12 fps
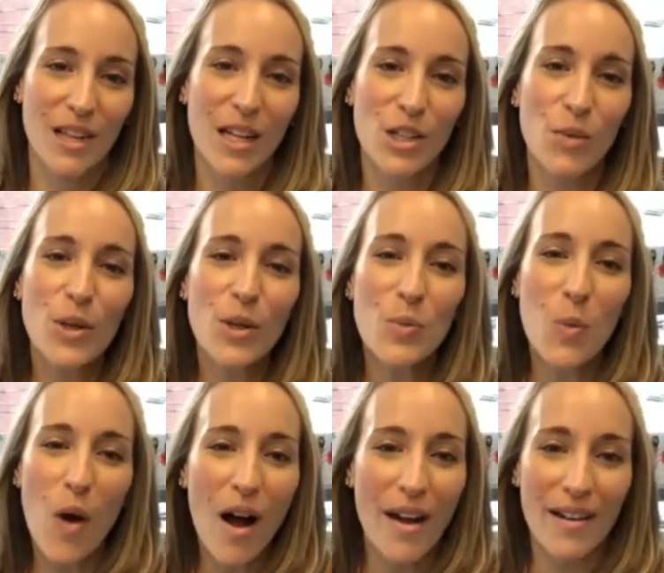You wouldn't
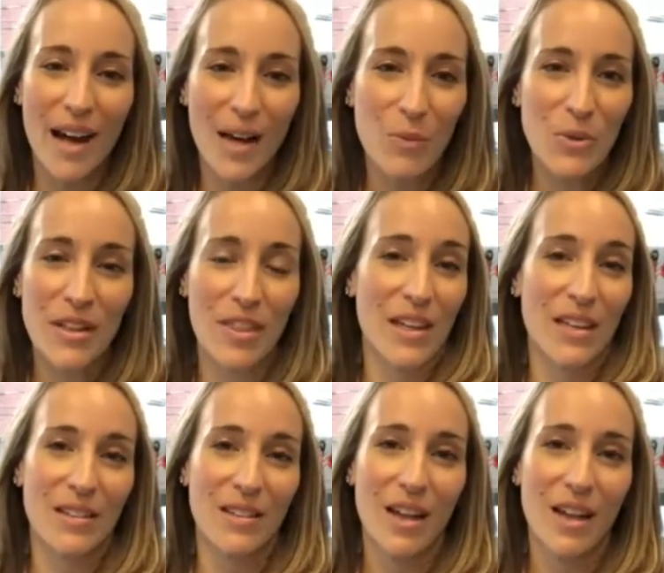want, I wouldn't think,